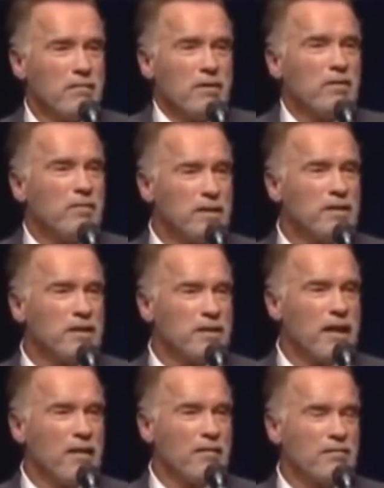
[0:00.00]
What do you do with these
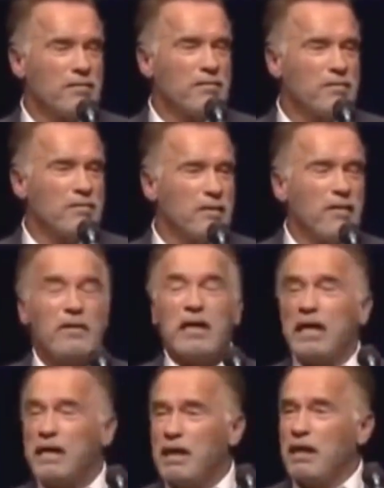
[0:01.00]
6 hours? Then we
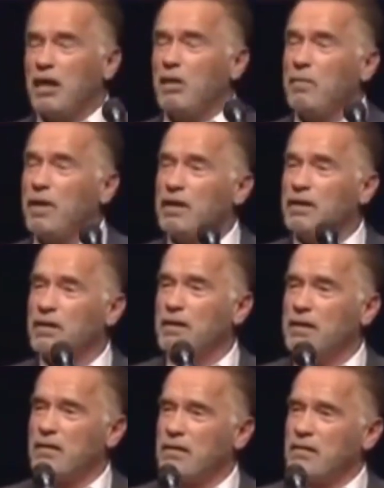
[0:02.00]
eat a little bit,
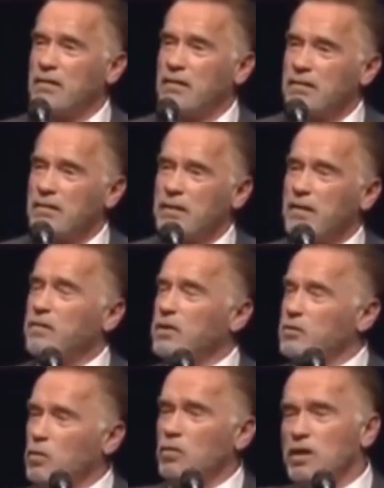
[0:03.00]
then we
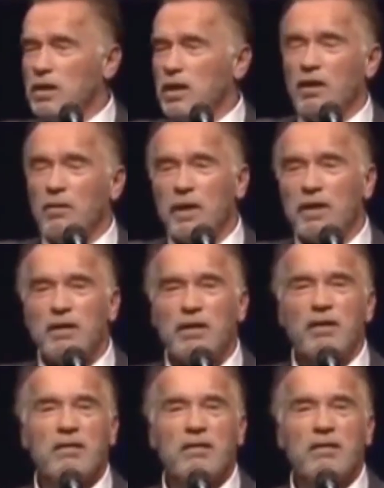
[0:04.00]
schmooze a little bit,